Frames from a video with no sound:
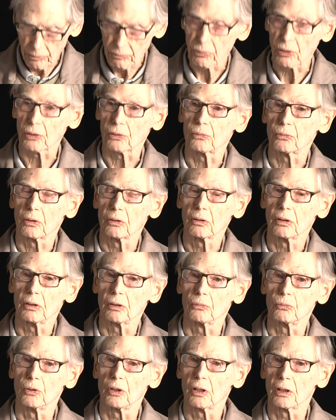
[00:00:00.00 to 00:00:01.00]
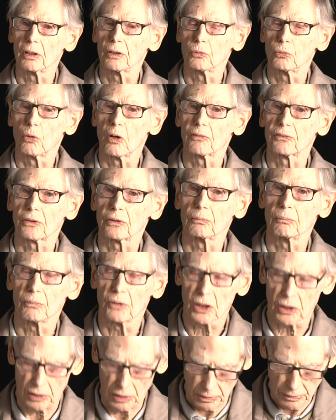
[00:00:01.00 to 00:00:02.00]
but it really wasn't
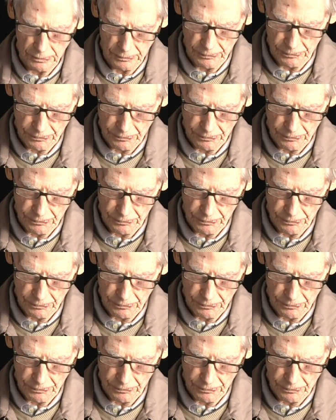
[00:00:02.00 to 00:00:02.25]
me.